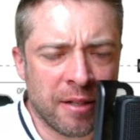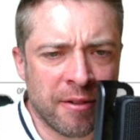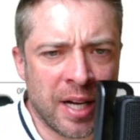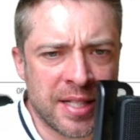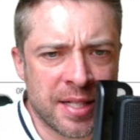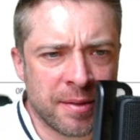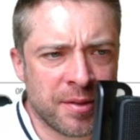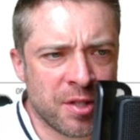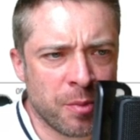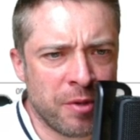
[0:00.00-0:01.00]
Right,
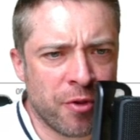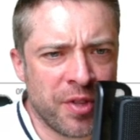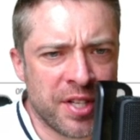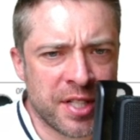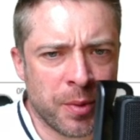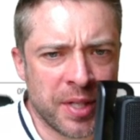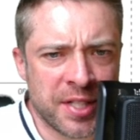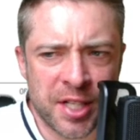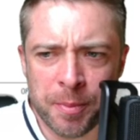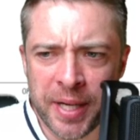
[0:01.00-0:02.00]
so we've run this
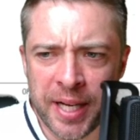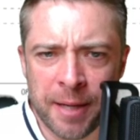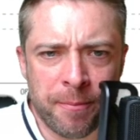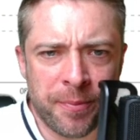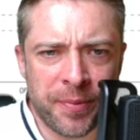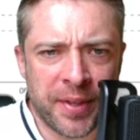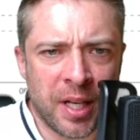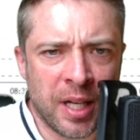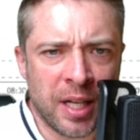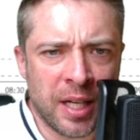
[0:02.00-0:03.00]
liquidity up here.
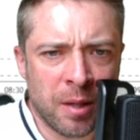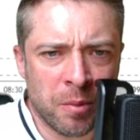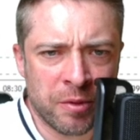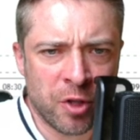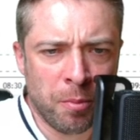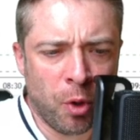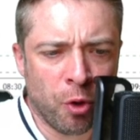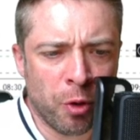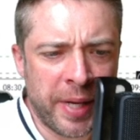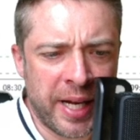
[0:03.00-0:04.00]
We've got
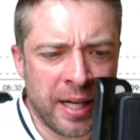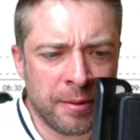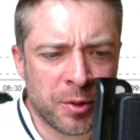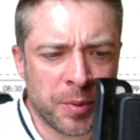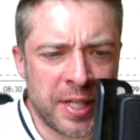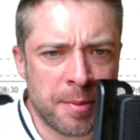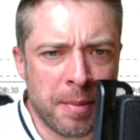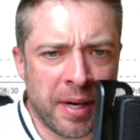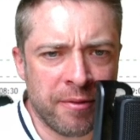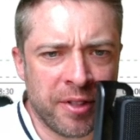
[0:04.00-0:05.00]
more up here, so we need to be
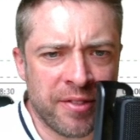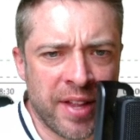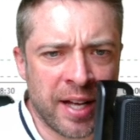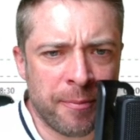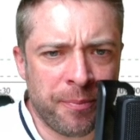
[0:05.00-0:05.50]
mindful of that.